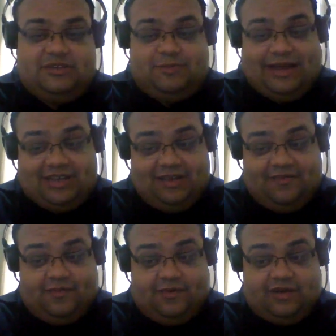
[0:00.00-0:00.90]
So I think
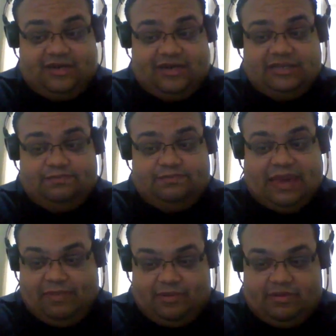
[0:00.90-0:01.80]
especially for
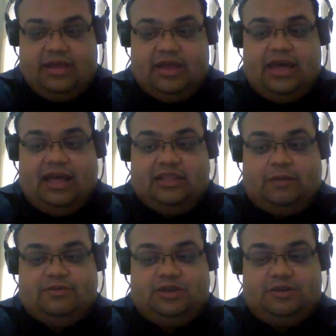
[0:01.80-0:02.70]
these people,
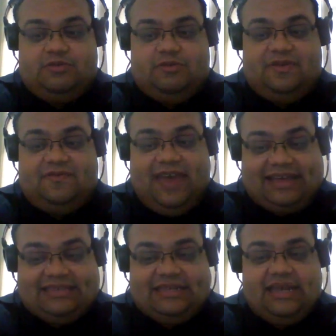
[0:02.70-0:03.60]
adoption
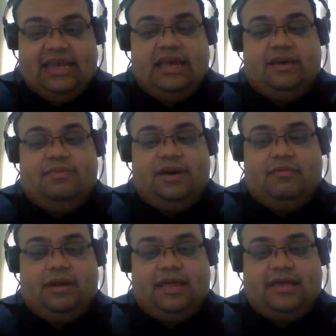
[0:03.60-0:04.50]
will be fast.
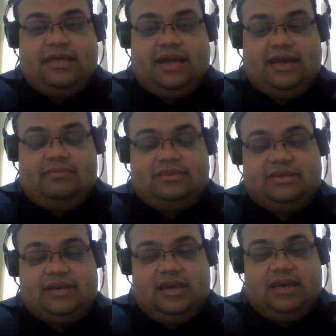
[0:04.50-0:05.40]
But when
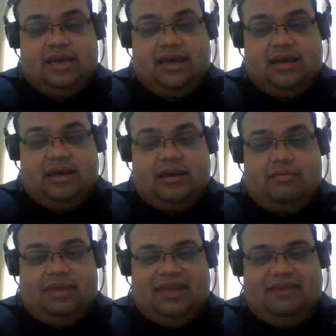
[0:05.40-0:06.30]
it comes
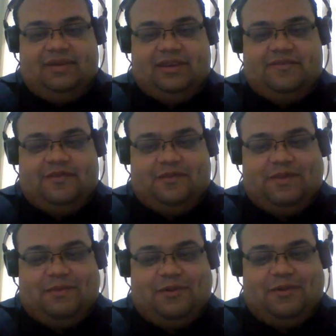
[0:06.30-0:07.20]

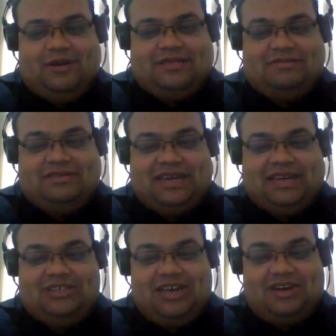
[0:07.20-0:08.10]
maybe for people who
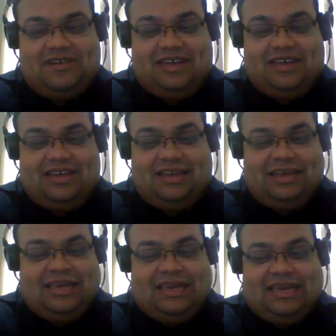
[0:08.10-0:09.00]
are still stuck in
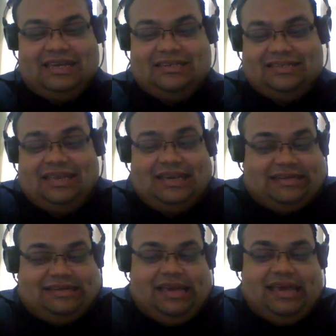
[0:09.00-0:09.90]
Java
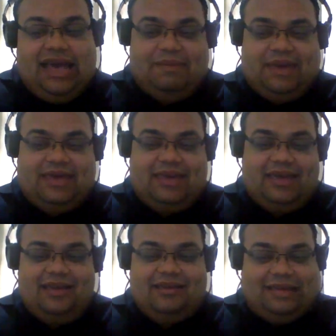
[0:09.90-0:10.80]
EE 6,
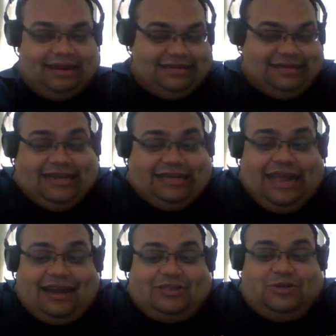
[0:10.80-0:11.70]
I mean,
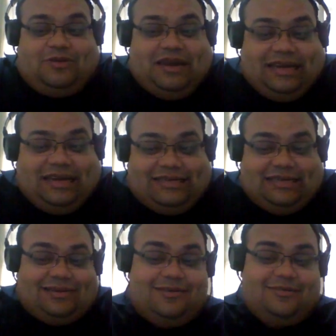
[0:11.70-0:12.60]
releases
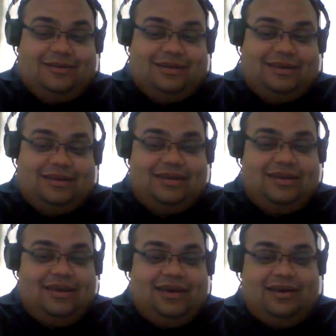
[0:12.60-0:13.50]
ago,
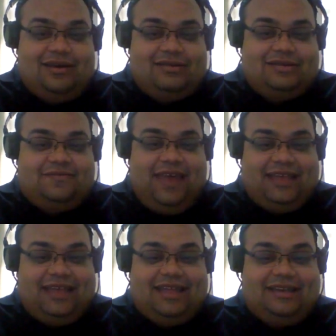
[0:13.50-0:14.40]
the
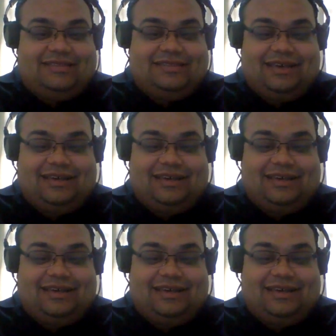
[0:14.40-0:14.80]
fact that it's